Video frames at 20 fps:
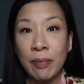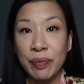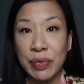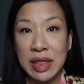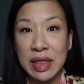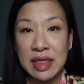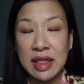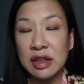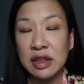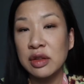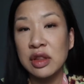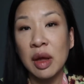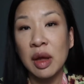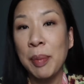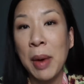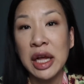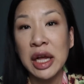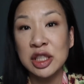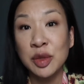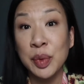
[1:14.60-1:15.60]
The, the
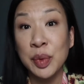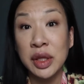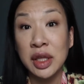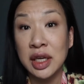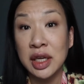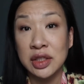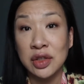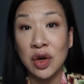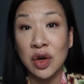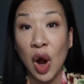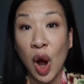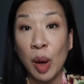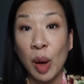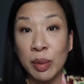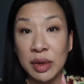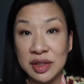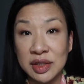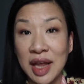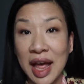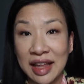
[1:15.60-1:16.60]
possibilities are
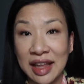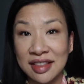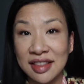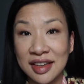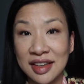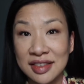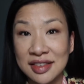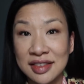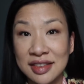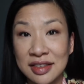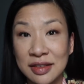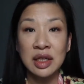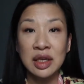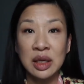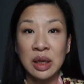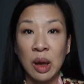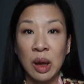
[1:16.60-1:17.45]
almost endless.